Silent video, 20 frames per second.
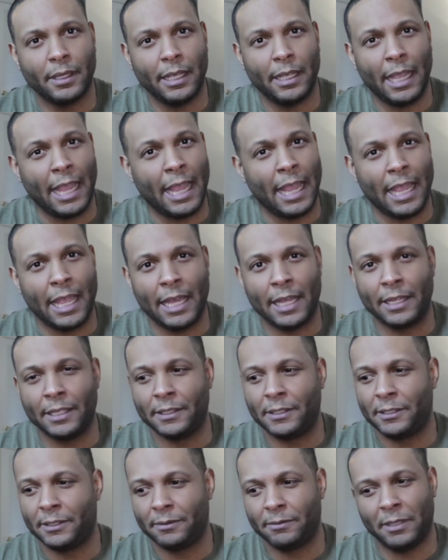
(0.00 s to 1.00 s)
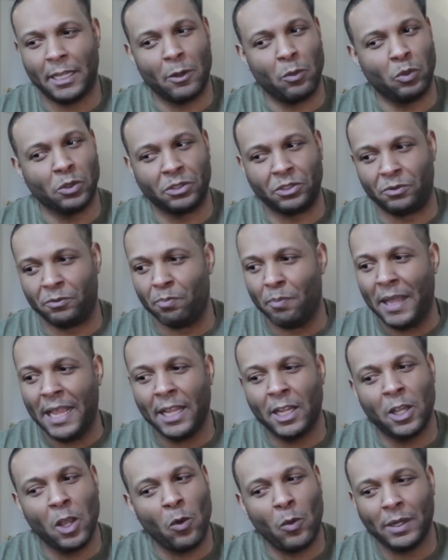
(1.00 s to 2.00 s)
and it was me
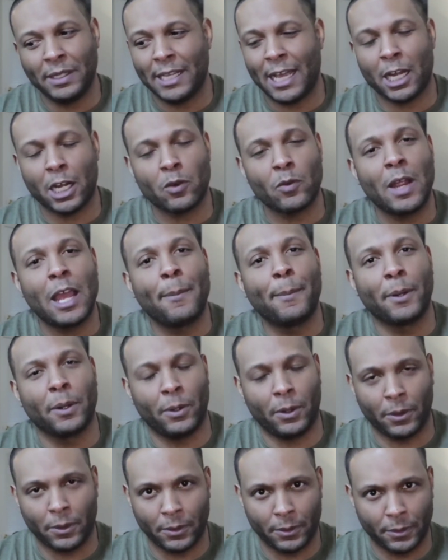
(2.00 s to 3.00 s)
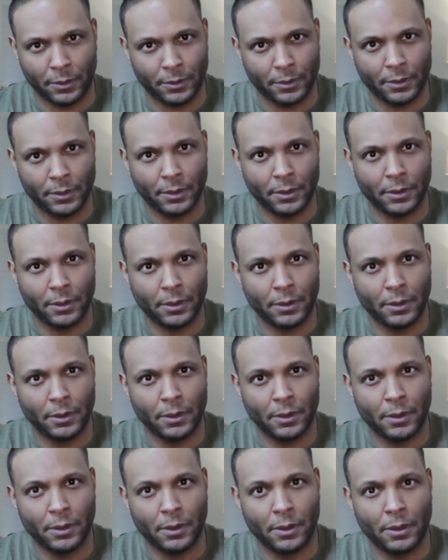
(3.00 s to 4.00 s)
going down a rabbit hole,
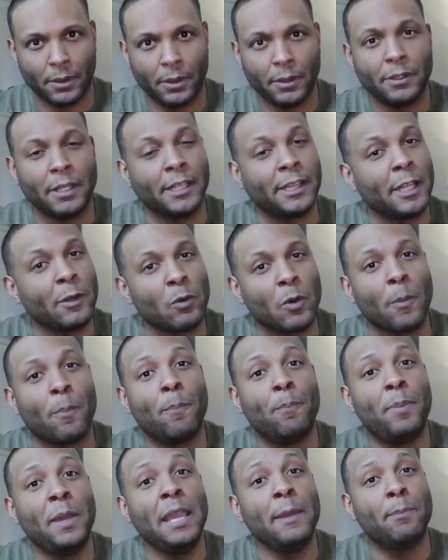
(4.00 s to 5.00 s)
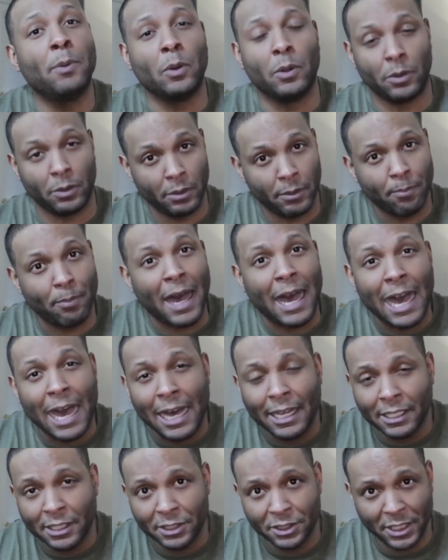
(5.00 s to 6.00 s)
that there were people
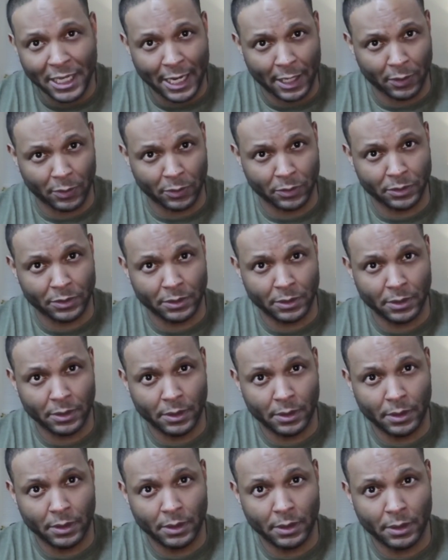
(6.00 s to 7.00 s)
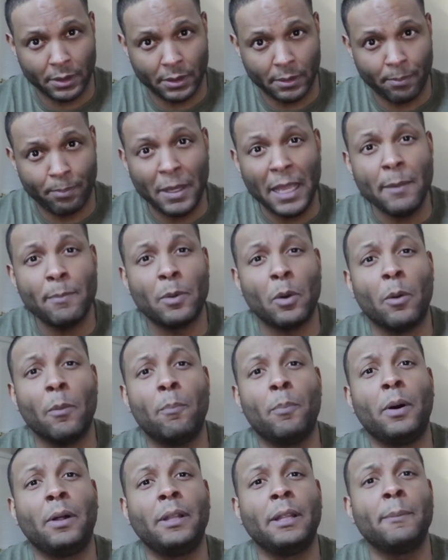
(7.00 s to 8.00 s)
behind the shadows, people
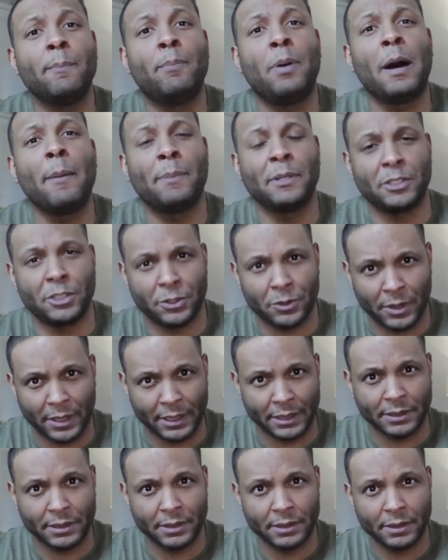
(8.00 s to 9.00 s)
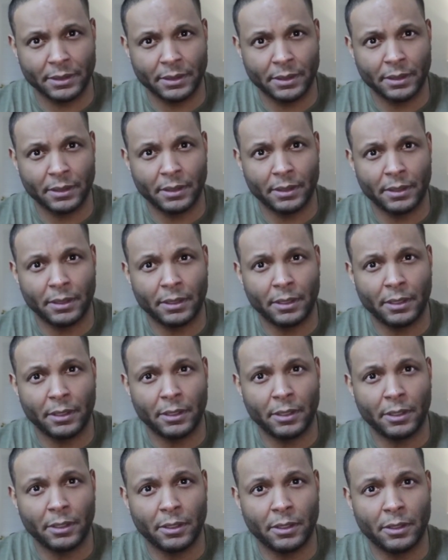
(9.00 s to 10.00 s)
pulling puppet strings
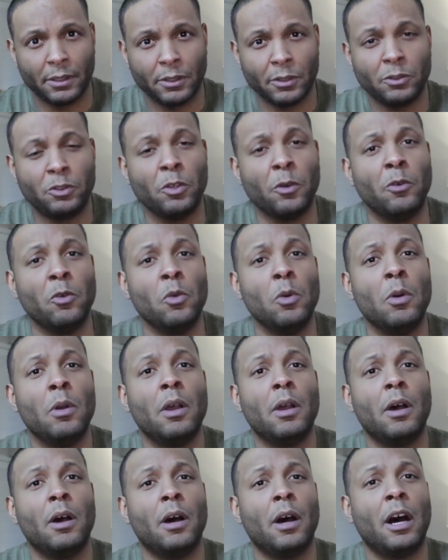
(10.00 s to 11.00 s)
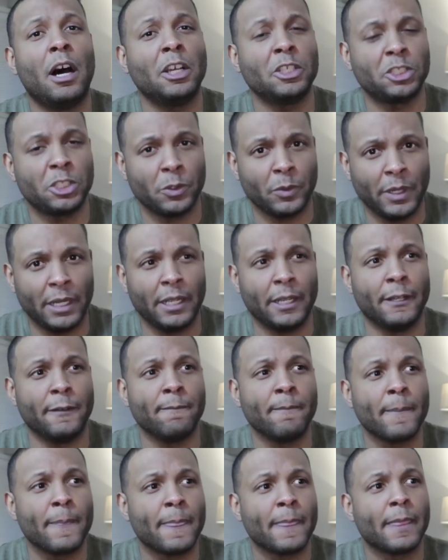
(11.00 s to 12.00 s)
to usher in
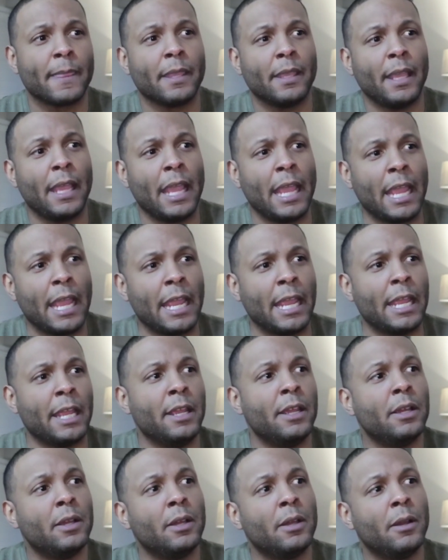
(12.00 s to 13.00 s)
a